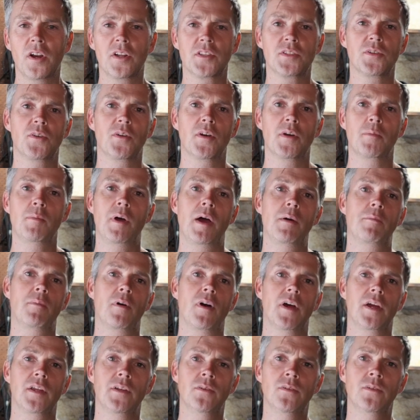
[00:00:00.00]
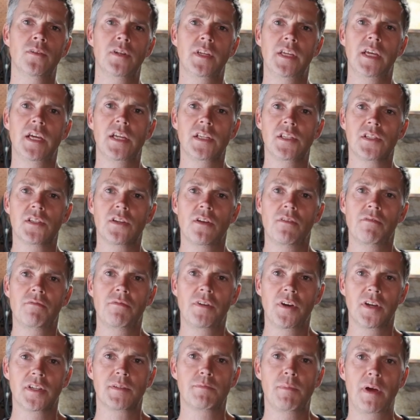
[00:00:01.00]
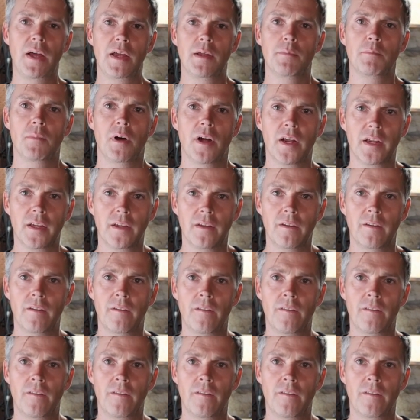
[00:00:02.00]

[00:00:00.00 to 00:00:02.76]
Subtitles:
to talk about buying your kids' first mountain bike.